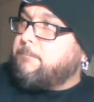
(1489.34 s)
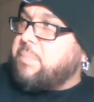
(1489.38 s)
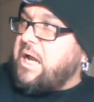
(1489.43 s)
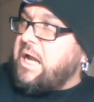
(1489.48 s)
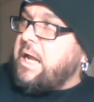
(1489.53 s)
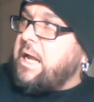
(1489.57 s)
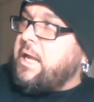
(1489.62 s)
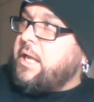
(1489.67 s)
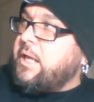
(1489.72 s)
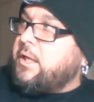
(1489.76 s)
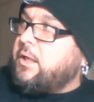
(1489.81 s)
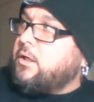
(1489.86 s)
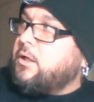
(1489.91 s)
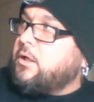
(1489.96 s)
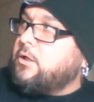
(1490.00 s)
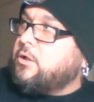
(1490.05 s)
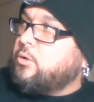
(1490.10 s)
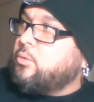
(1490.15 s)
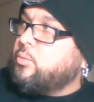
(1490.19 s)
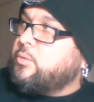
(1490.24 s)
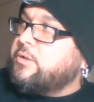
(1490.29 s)
buy
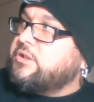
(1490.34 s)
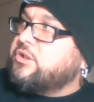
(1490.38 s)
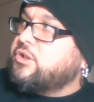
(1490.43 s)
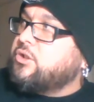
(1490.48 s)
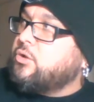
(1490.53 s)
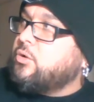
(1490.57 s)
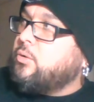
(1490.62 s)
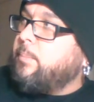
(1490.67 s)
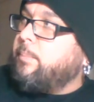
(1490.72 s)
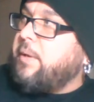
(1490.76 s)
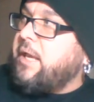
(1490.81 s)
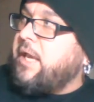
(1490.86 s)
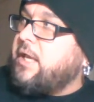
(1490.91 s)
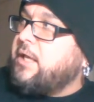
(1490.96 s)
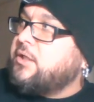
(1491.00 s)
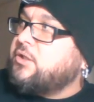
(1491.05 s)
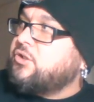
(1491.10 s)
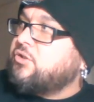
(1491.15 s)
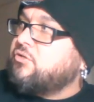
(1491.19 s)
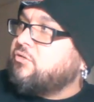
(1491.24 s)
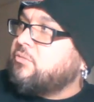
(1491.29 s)
an original
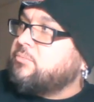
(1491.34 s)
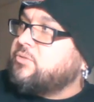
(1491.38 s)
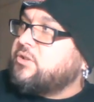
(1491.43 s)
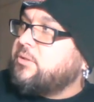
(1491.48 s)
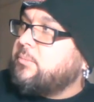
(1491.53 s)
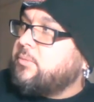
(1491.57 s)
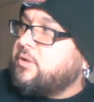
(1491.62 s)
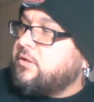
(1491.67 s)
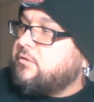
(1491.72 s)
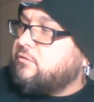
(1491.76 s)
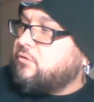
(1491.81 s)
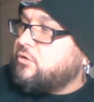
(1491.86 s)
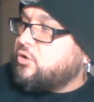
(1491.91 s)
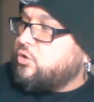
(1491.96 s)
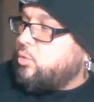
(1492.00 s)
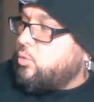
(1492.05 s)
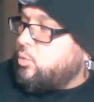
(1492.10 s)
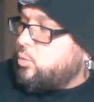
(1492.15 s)
page from somebody for